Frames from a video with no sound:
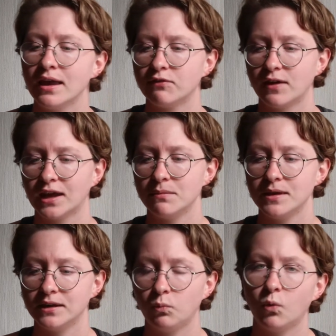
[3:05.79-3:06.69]
if I
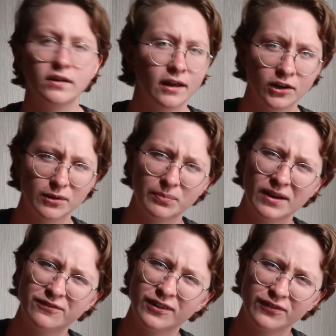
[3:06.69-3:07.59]
committed
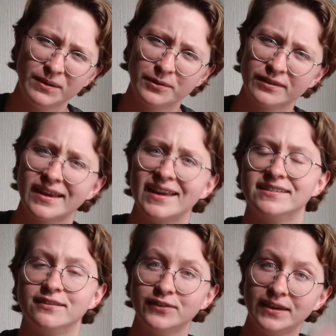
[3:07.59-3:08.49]

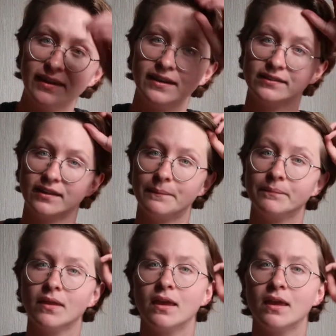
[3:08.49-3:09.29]
150% to veganism,